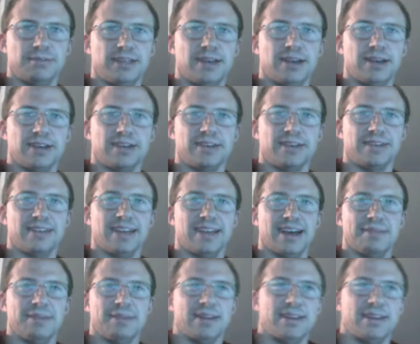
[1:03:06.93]
you know, I couldn't. Yeah,
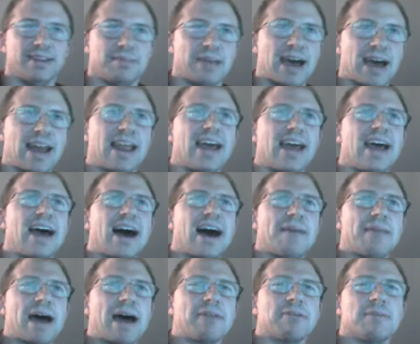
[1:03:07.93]
I mean, I'm not, I'm
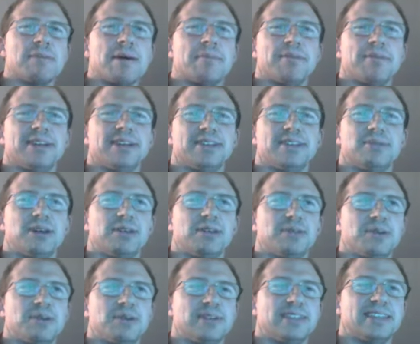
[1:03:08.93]
not remembering
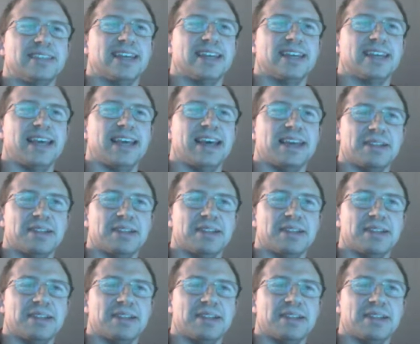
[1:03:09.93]
2021 San Diego.